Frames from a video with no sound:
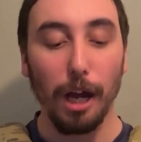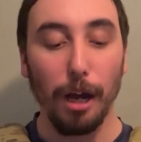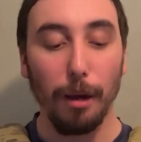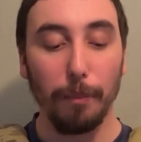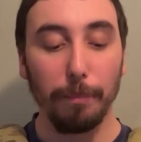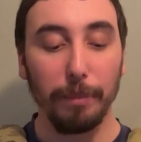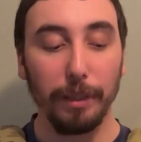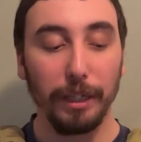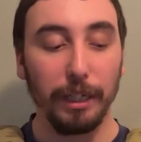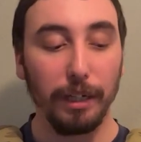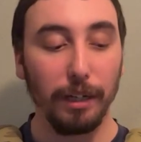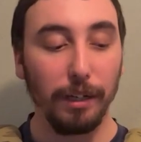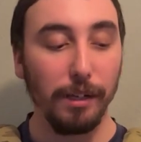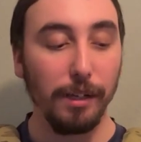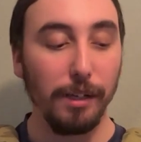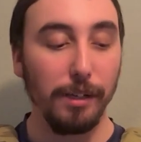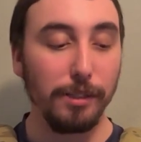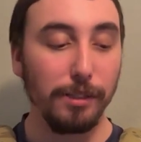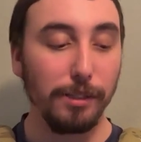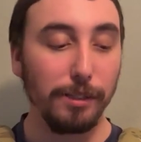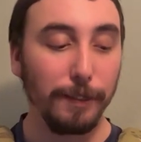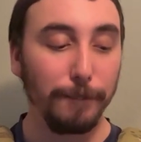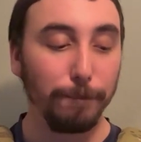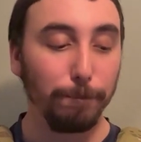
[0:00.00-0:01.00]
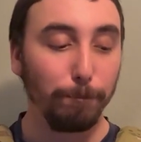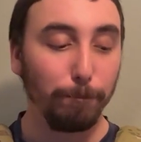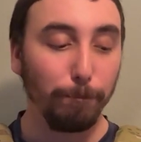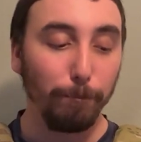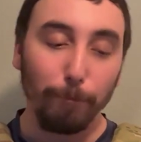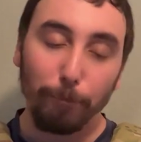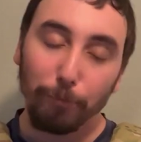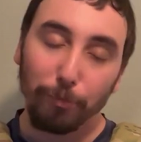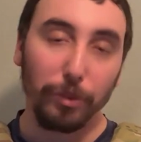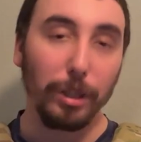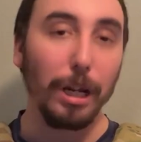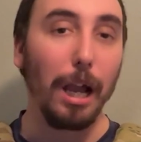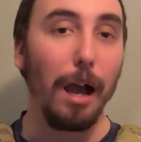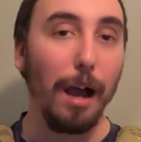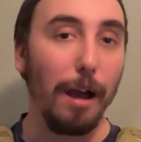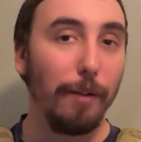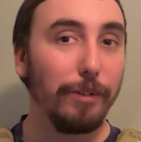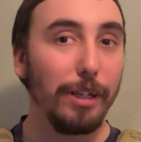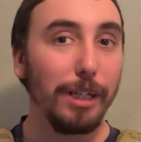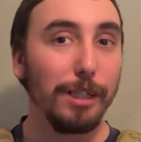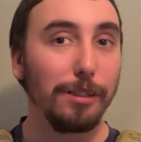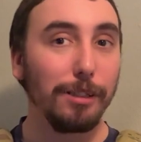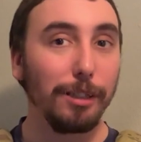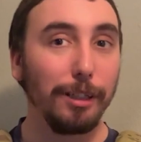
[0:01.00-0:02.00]
Because
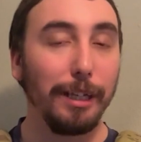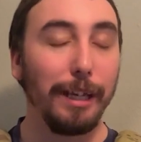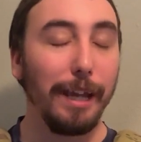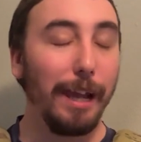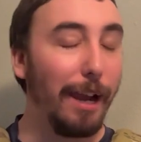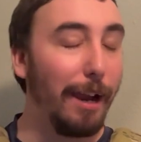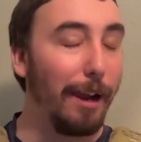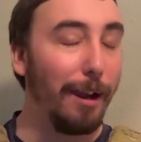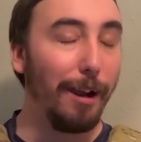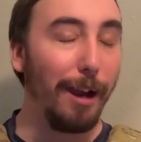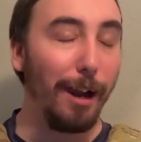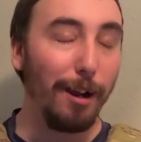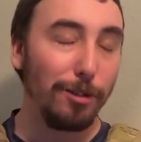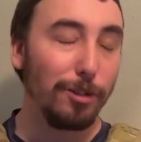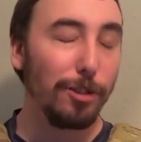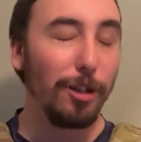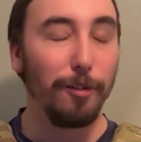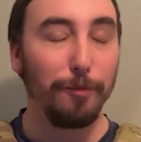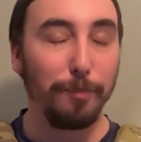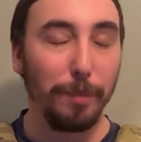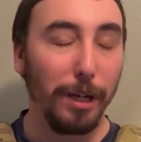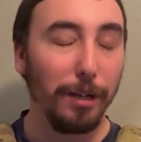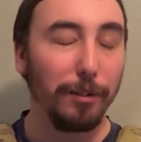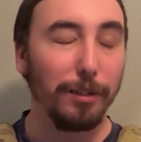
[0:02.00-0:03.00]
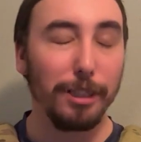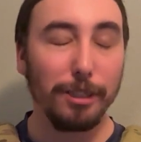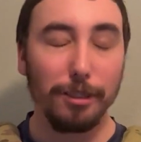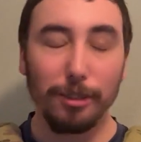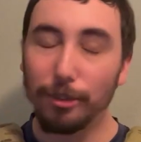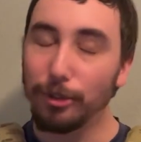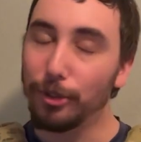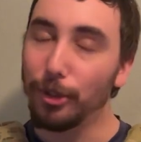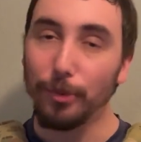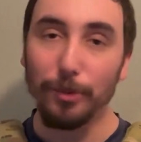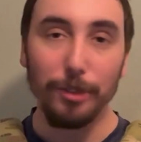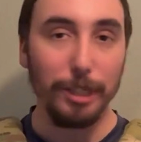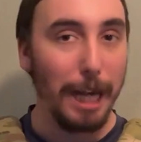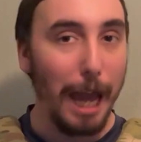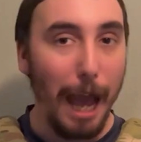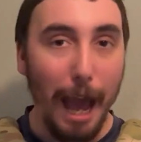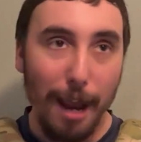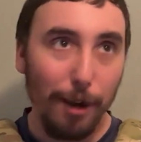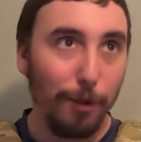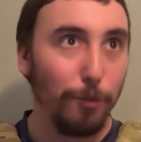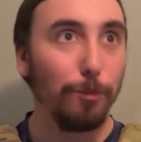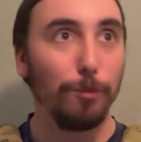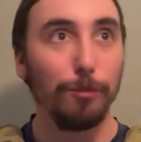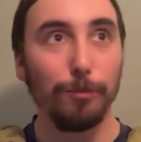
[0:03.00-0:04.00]
obviously airsoft pellets do
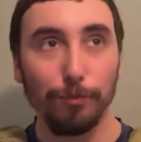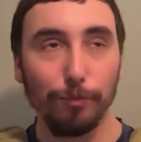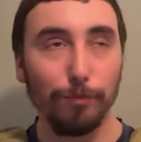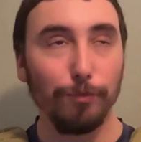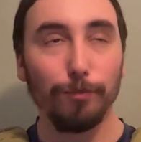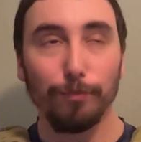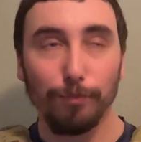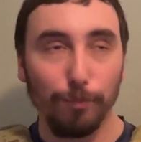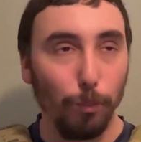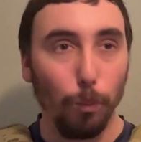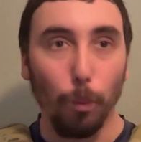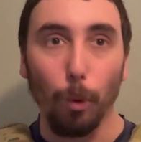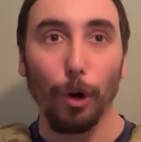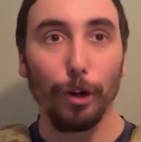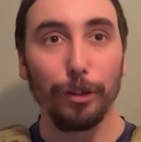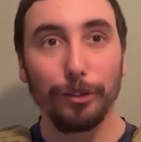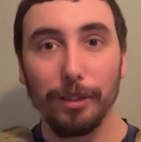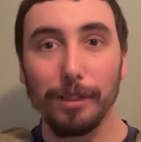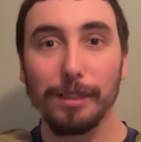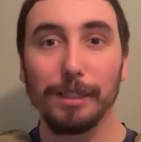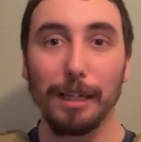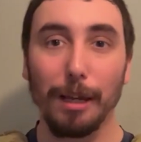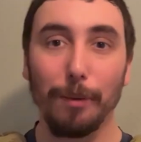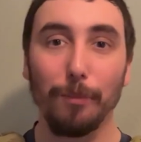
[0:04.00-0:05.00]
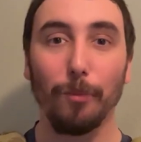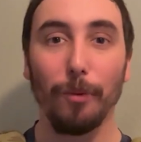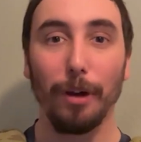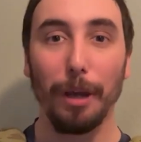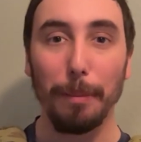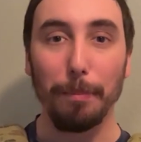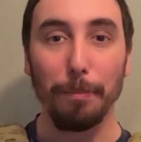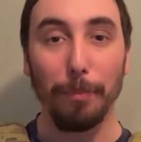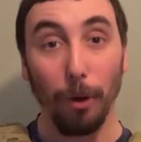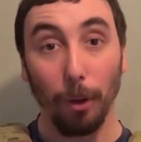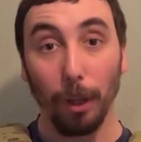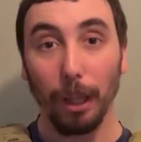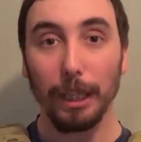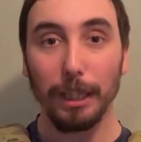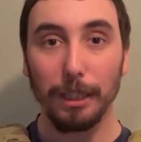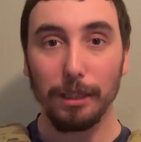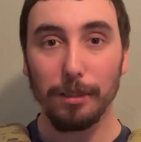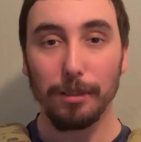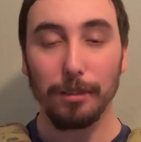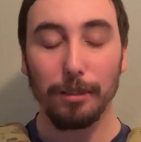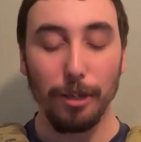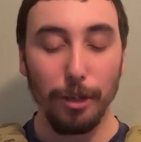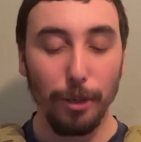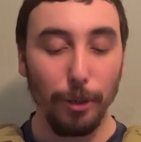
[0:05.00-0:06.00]
not work the same way
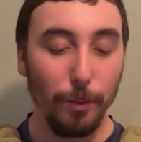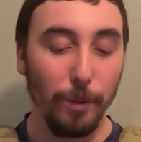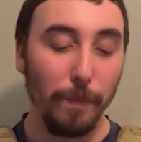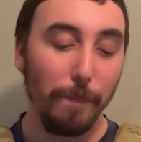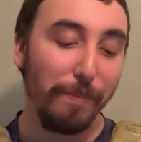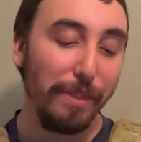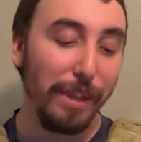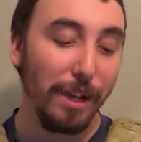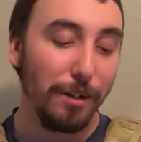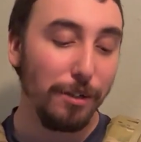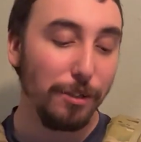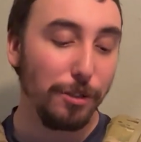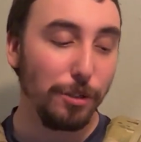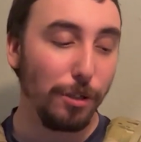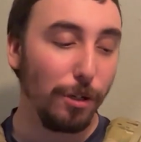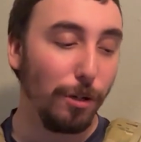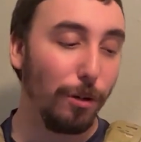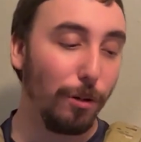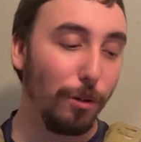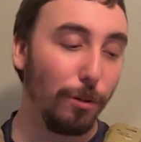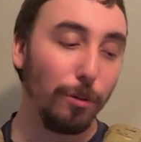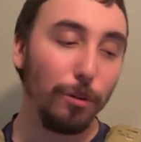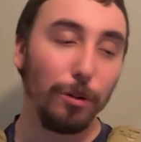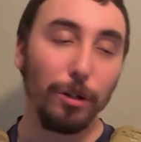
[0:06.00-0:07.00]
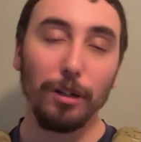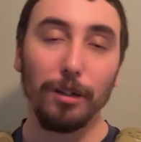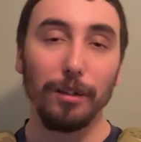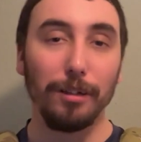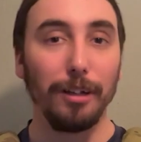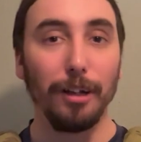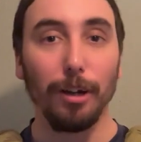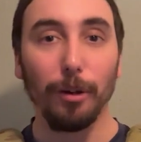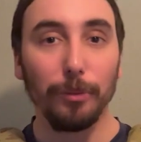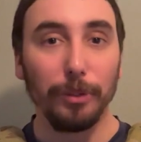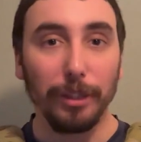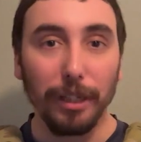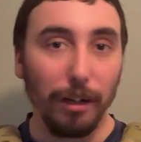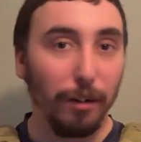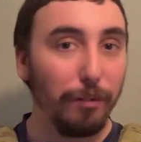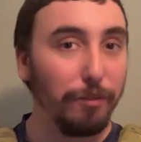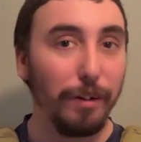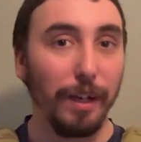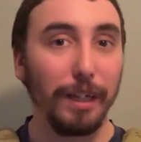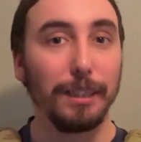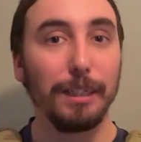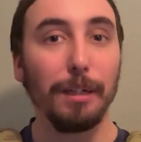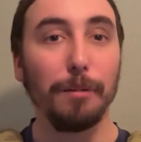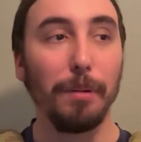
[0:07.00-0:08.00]
bullets do. So, they're
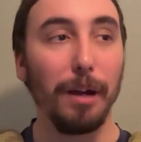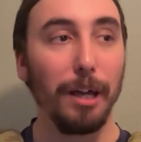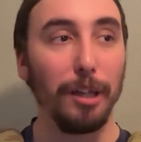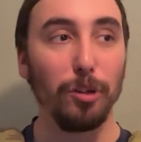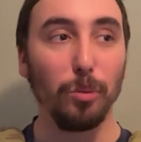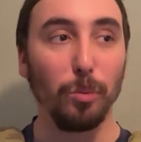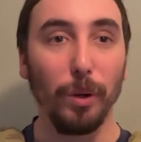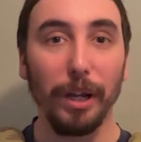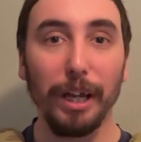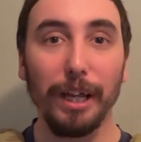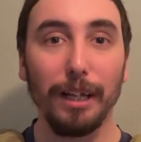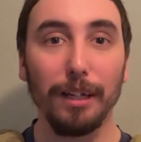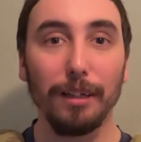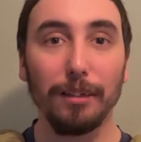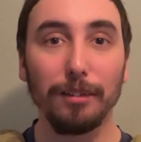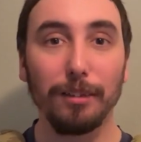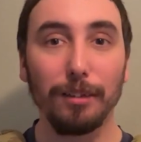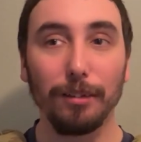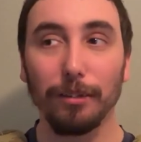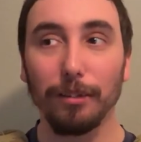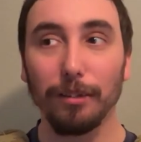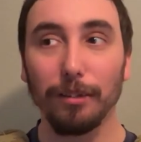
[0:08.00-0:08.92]
affected by the wind.